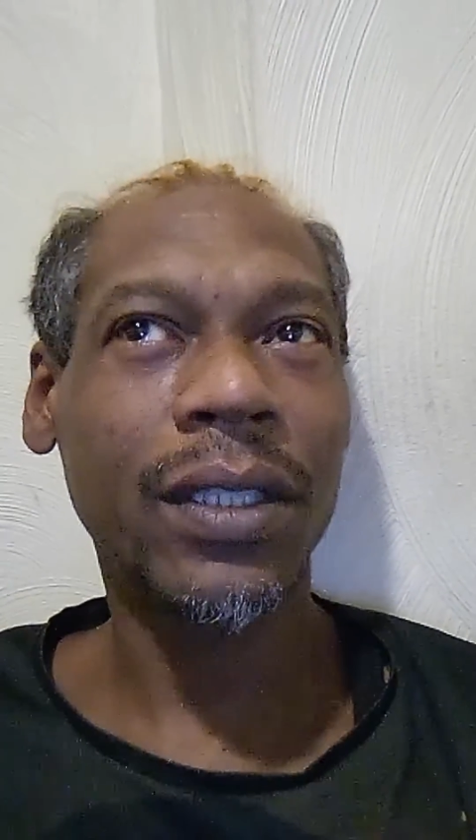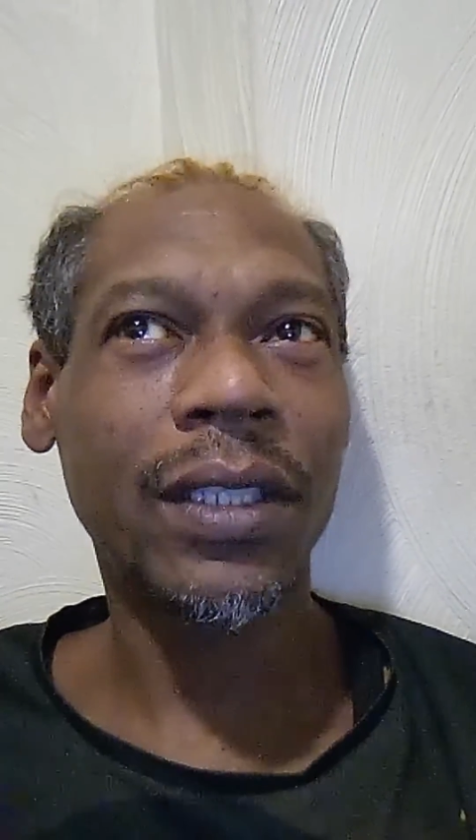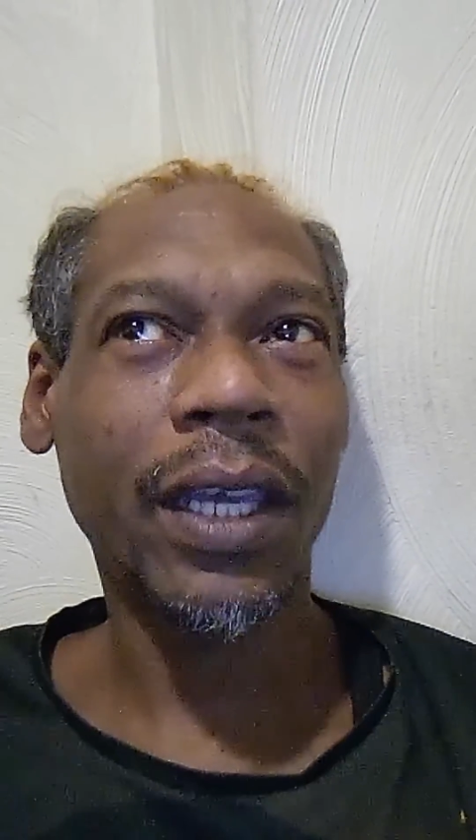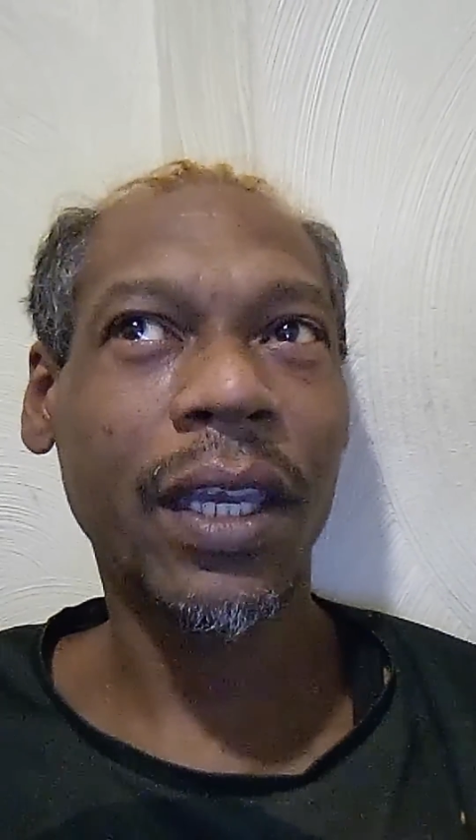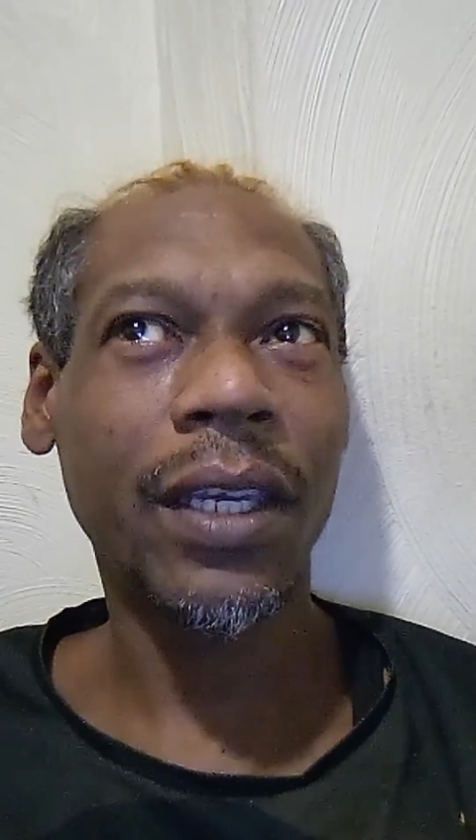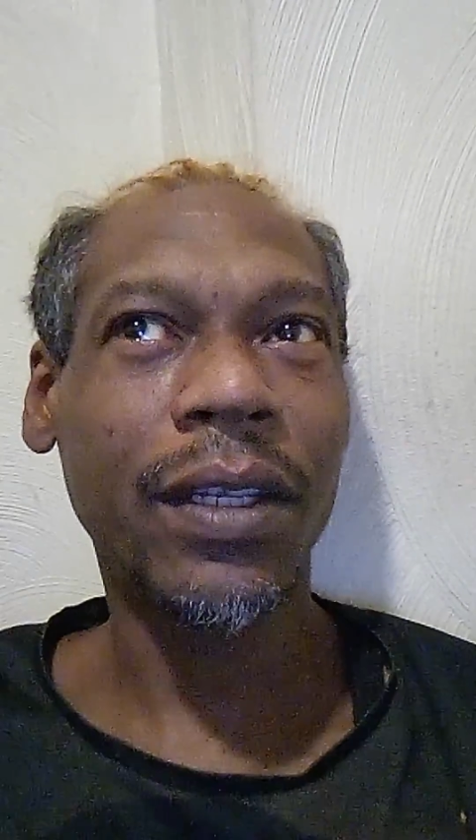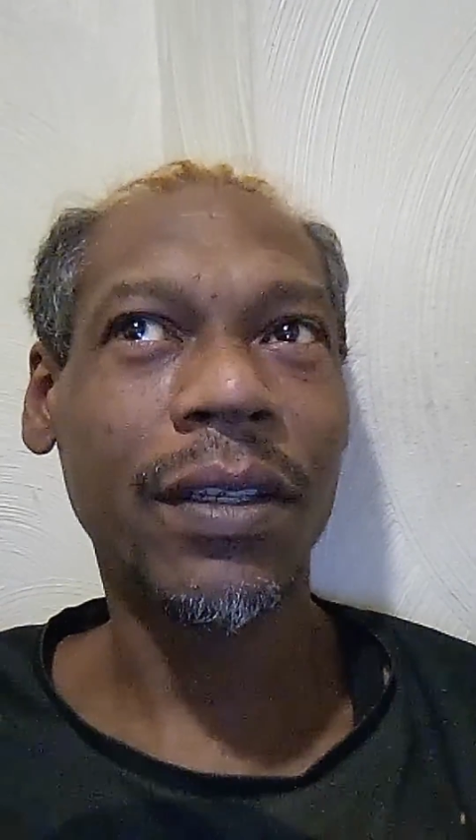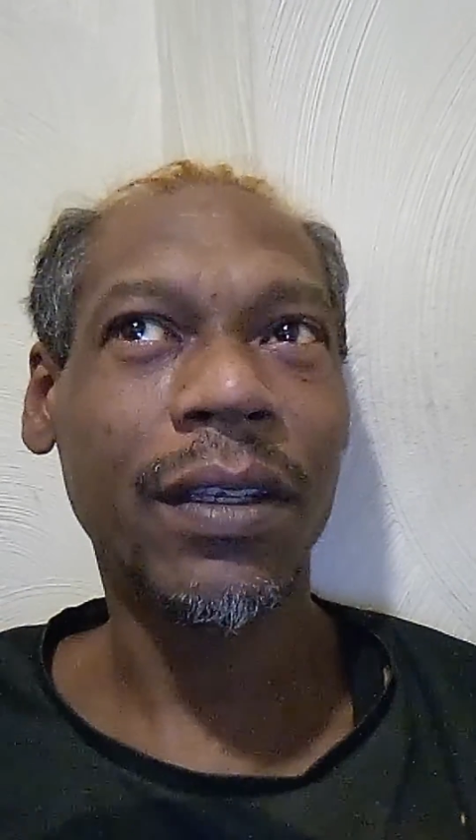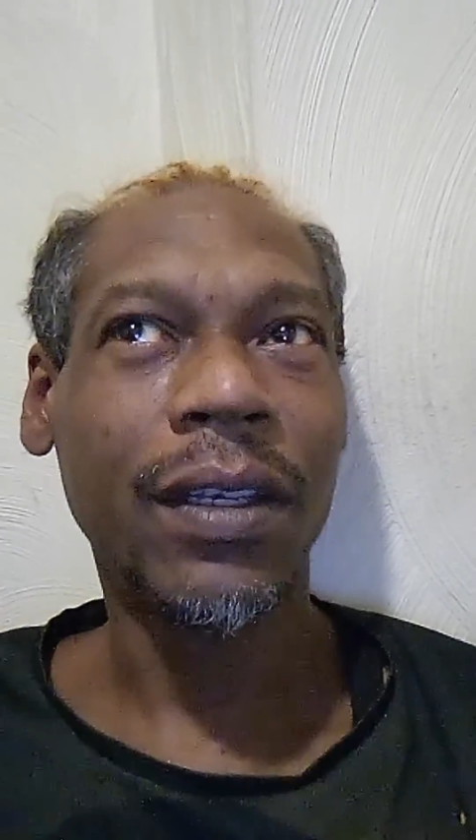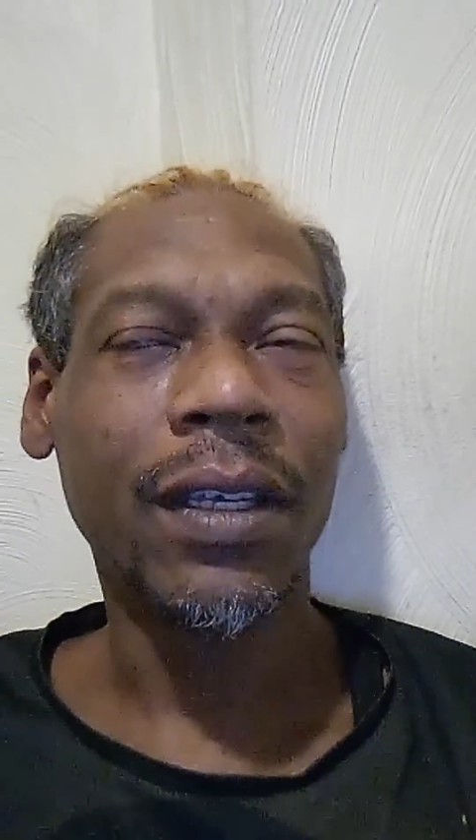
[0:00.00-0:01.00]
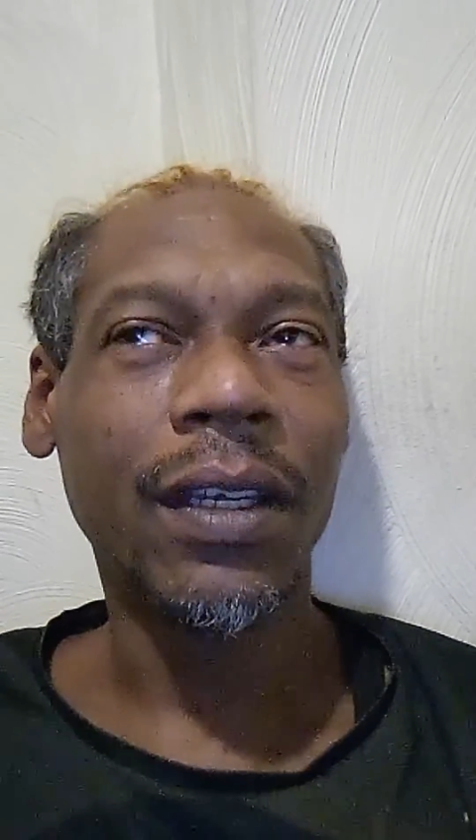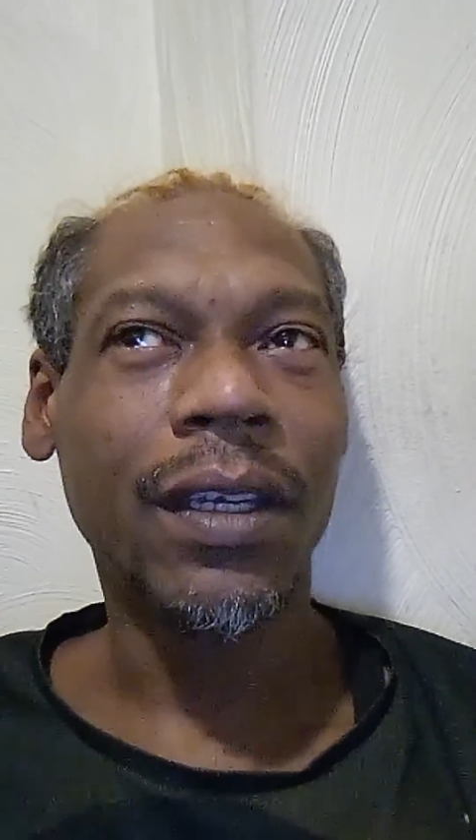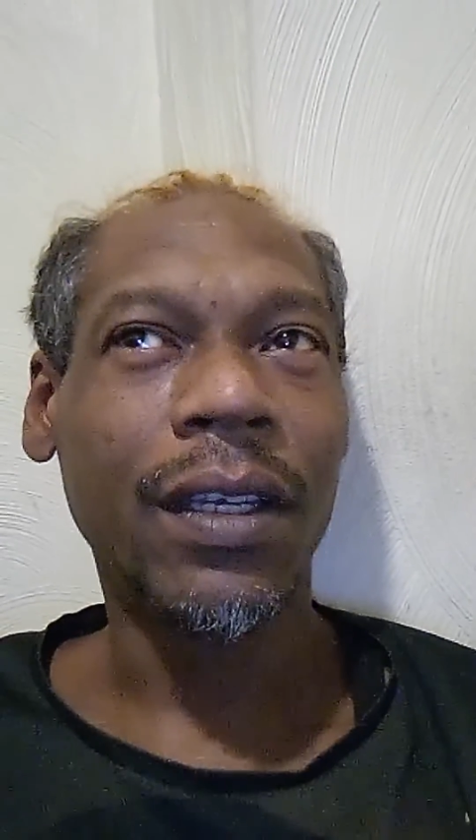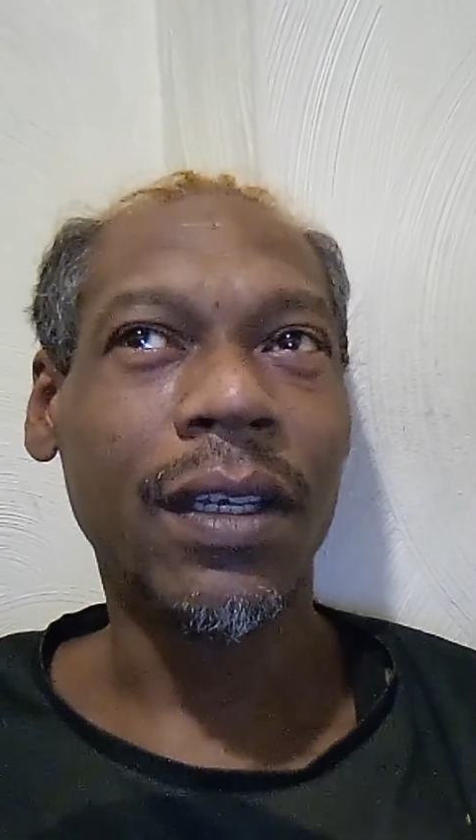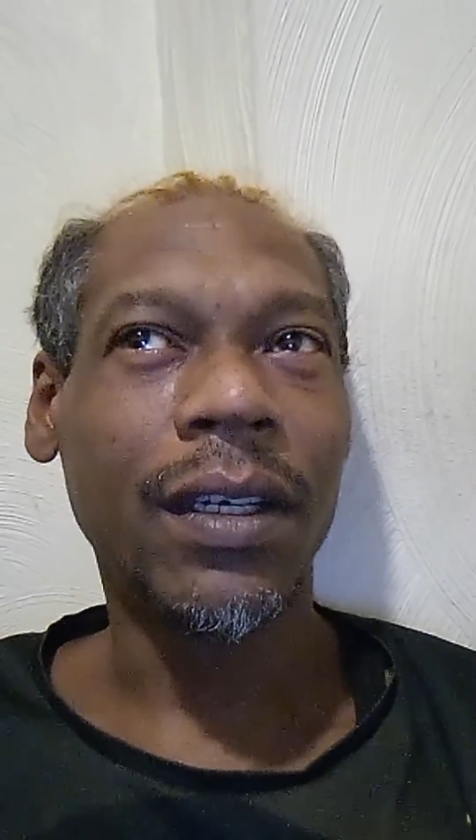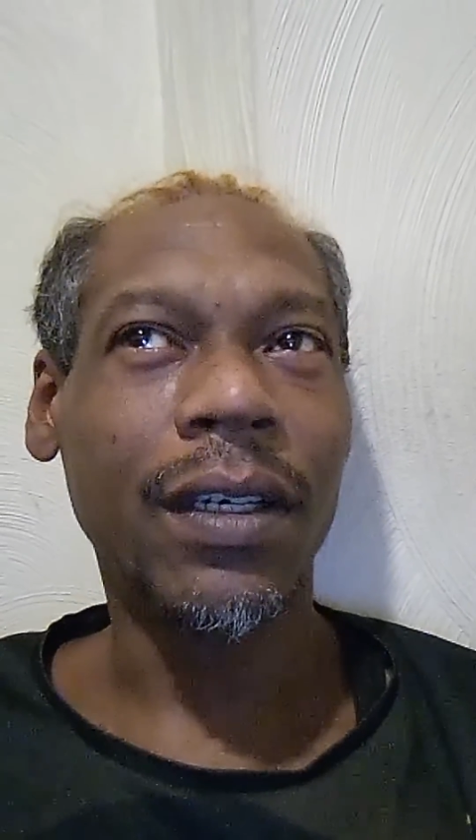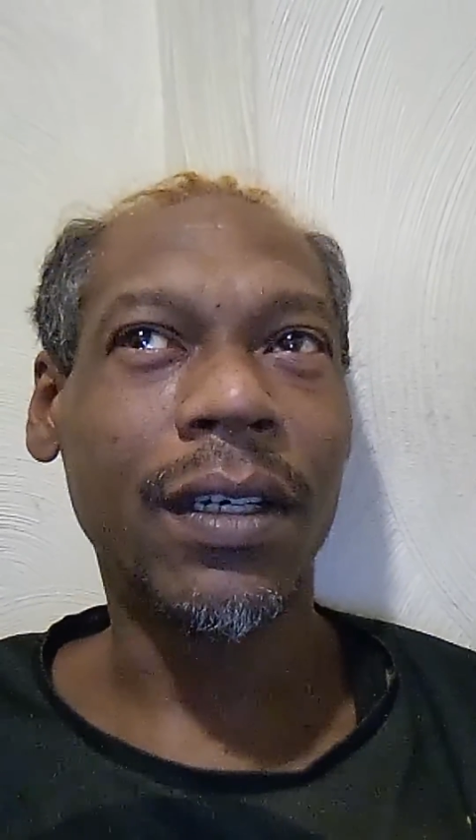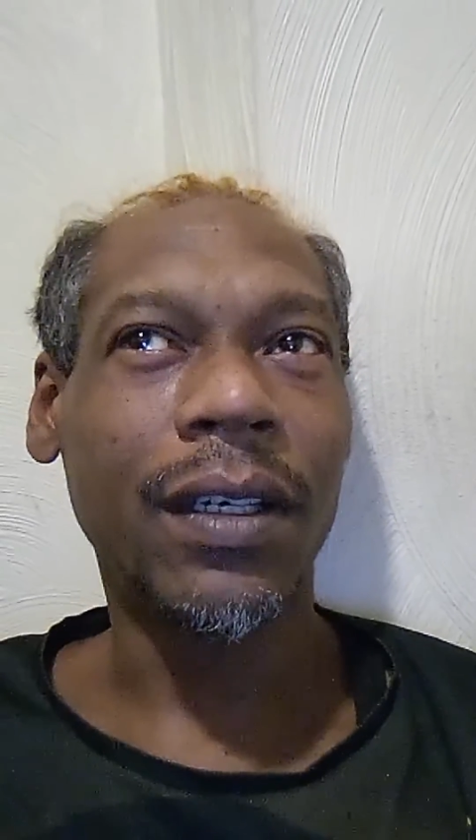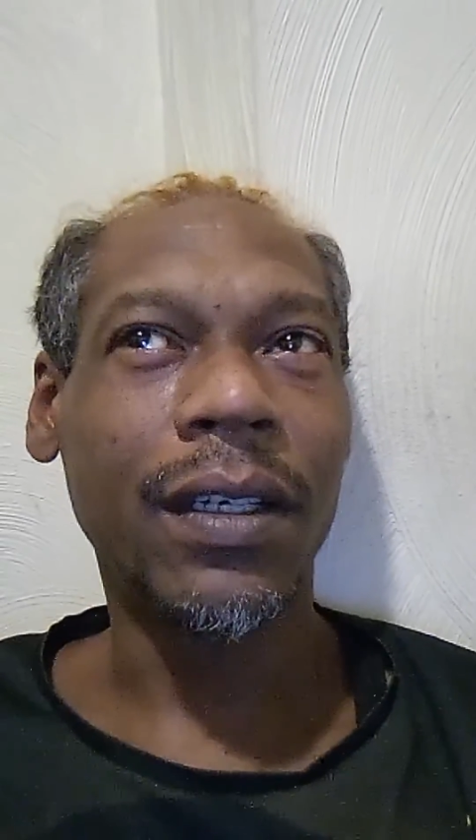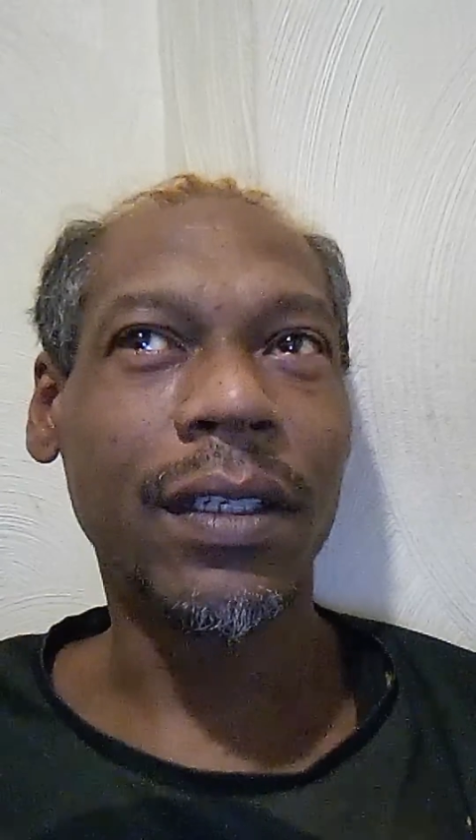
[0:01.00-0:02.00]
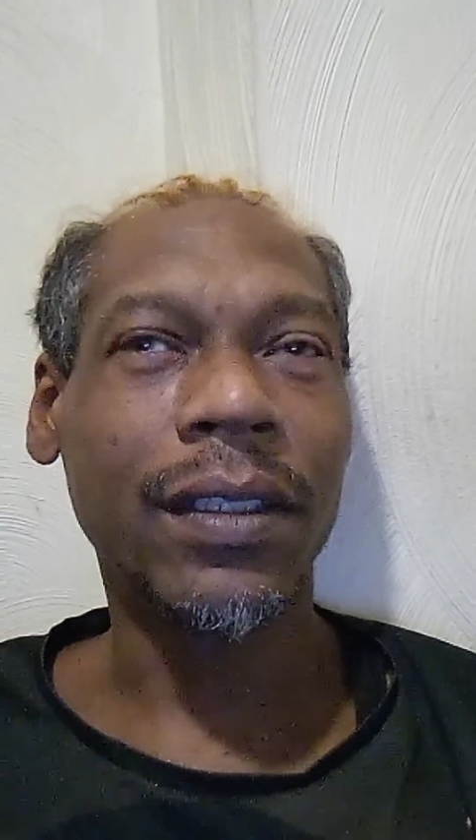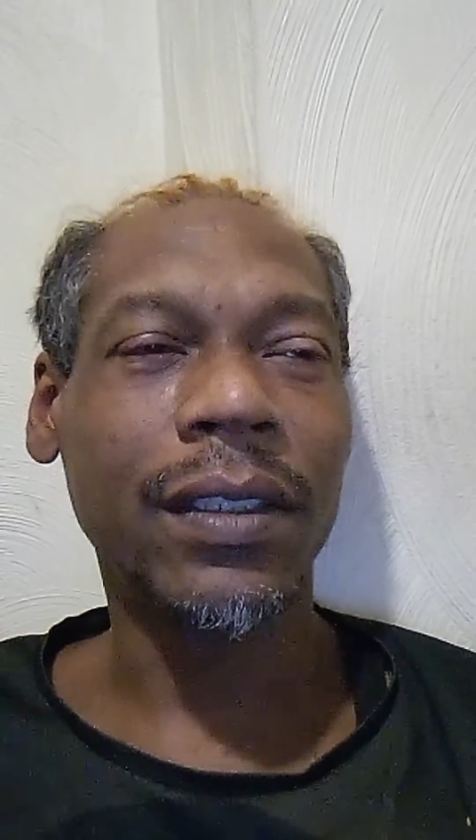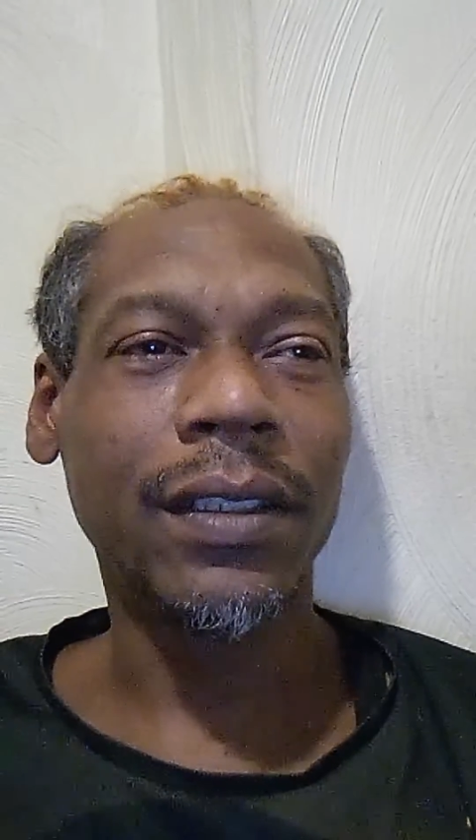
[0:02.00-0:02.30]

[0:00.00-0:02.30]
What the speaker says: Stand, uh,